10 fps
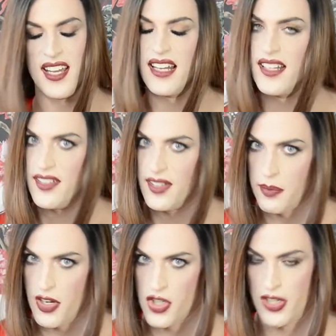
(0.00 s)
and that's
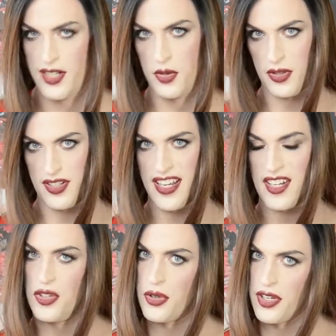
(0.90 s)
especially good
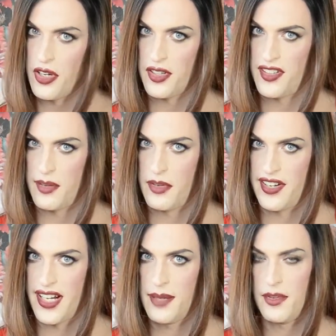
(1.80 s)
during hot summer
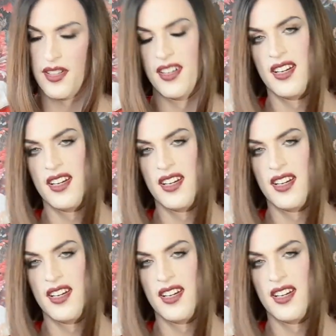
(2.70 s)
times